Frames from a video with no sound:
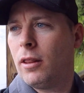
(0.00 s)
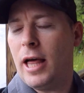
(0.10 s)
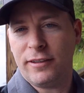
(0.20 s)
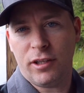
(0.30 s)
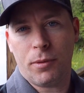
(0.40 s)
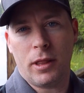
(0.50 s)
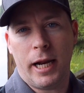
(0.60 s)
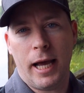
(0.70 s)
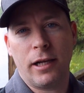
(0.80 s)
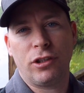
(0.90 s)
That's something
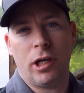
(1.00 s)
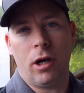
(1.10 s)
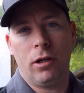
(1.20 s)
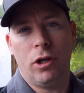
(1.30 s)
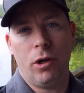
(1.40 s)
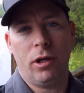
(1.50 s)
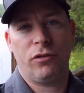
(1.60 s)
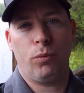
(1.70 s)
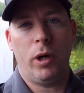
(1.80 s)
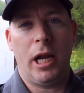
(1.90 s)
that I actually
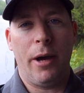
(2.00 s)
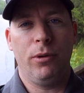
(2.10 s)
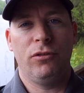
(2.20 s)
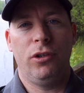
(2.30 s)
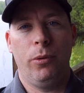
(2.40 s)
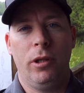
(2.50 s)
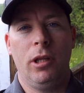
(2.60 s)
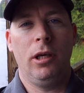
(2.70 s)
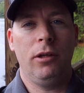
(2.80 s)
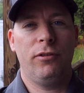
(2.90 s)
noticed when I was doing
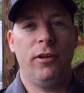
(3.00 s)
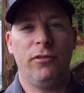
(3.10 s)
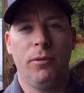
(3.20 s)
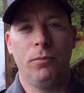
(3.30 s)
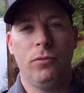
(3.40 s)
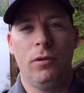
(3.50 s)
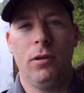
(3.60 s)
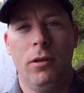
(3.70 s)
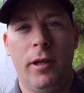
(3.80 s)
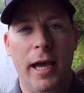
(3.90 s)
the system
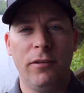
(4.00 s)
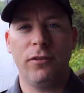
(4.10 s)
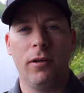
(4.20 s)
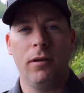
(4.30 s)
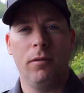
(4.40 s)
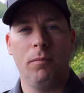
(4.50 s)
test